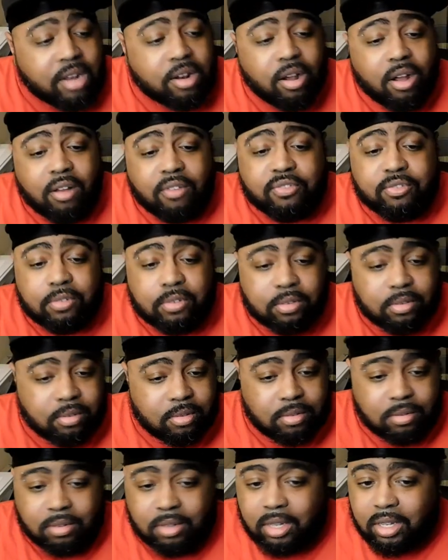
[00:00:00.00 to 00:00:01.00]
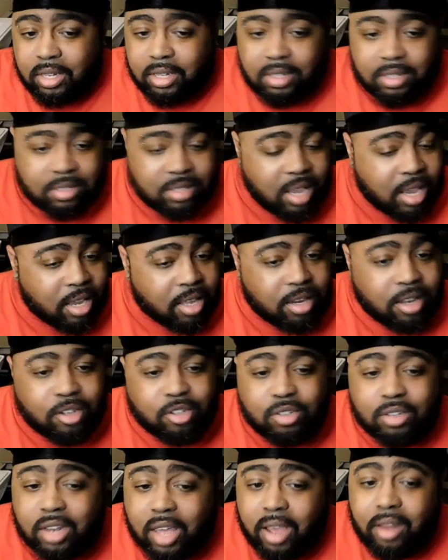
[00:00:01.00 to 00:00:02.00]
Adolf taking
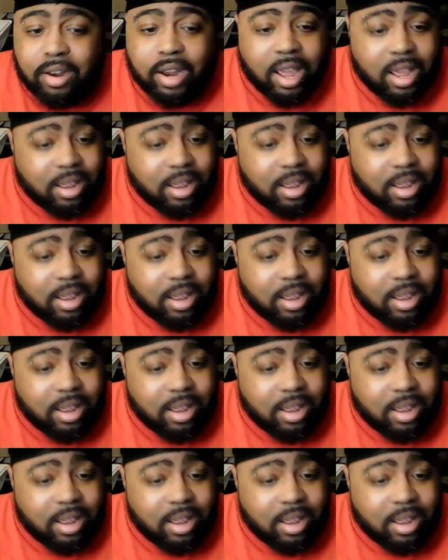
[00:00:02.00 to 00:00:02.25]
it that